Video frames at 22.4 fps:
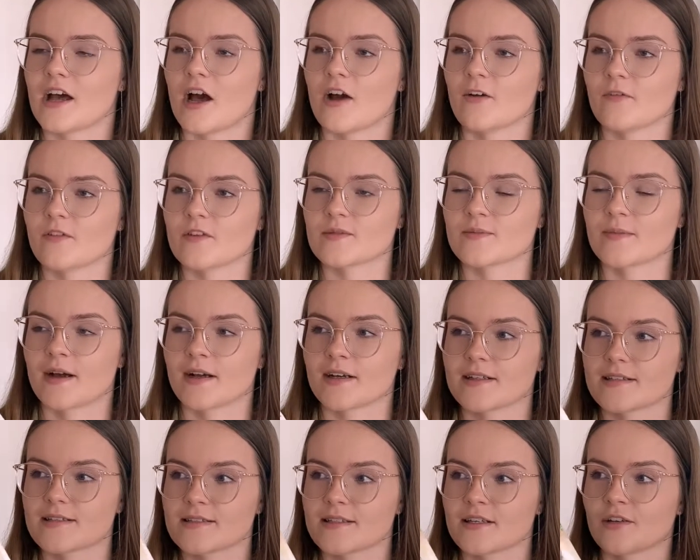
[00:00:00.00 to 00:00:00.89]
of this
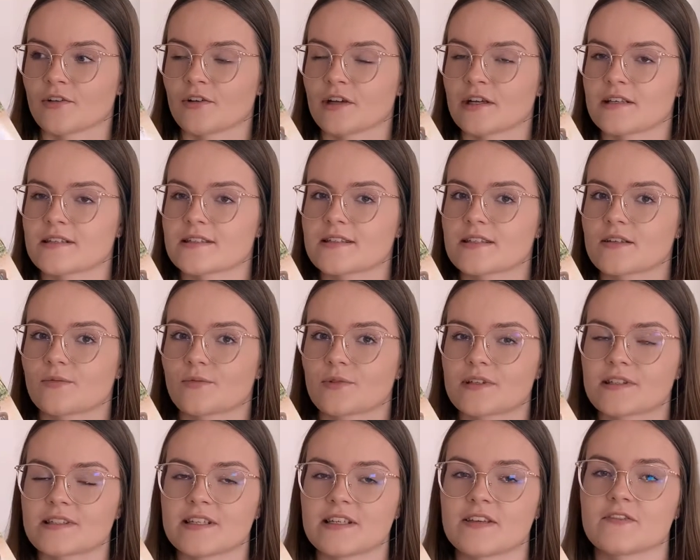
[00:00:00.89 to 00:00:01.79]
manga series
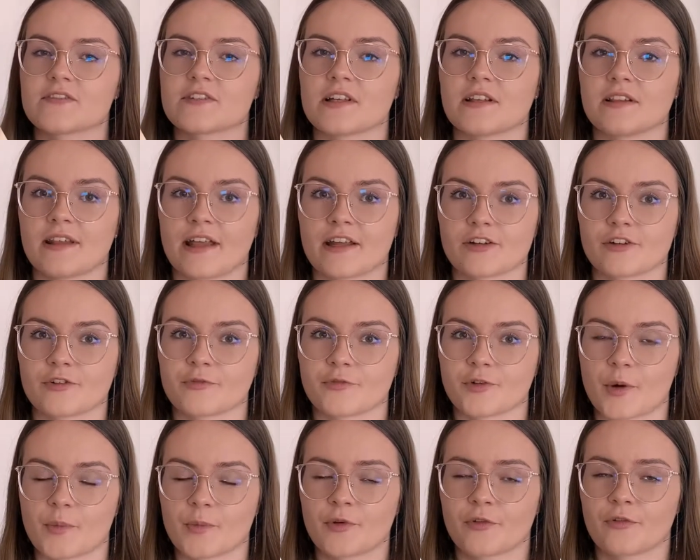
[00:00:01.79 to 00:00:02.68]
receives a letter
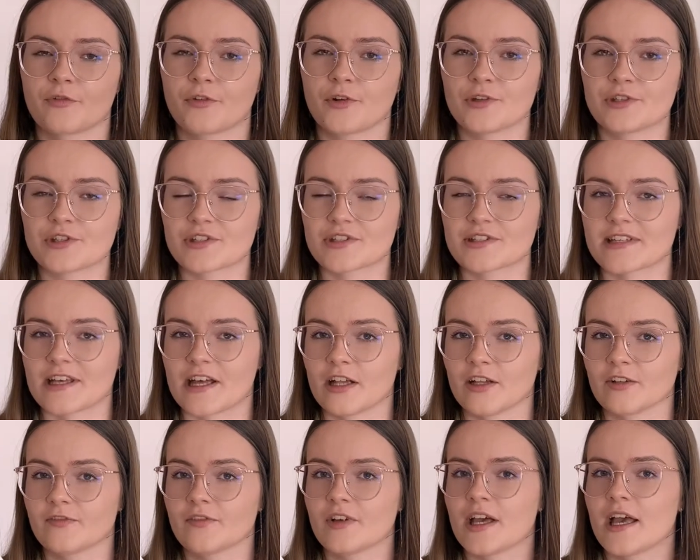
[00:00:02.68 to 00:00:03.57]
from her future
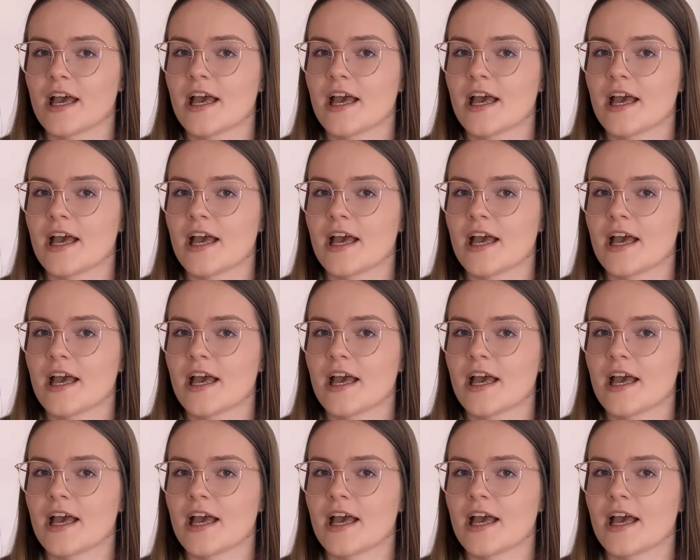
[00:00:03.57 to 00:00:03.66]
self